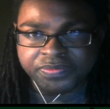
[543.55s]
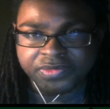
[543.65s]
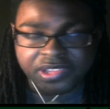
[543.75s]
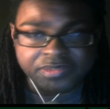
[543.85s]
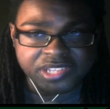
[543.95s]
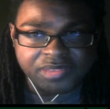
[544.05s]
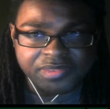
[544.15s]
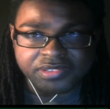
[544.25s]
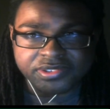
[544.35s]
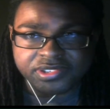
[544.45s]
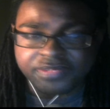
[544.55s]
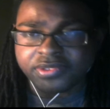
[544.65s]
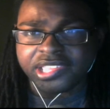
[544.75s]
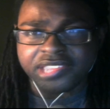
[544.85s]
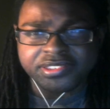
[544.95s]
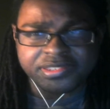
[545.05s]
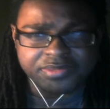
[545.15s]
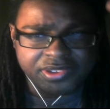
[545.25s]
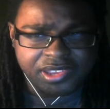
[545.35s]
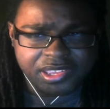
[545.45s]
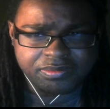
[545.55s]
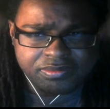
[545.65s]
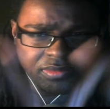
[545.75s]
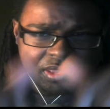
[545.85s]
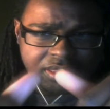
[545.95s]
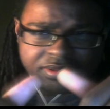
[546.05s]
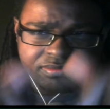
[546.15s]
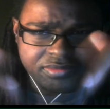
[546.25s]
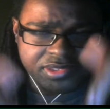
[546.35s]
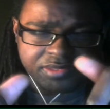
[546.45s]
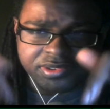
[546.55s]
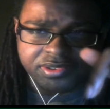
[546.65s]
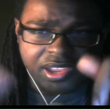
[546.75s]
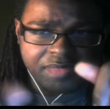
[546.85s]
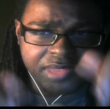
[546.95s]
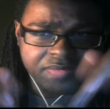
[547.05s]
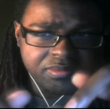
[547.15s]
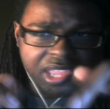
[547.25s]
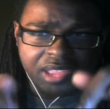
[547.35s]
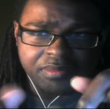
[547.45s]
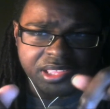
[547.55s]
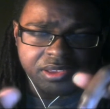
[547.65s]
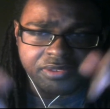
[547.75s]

I'm JB Illusion. would like to subscribe, hit the subscribe button down below.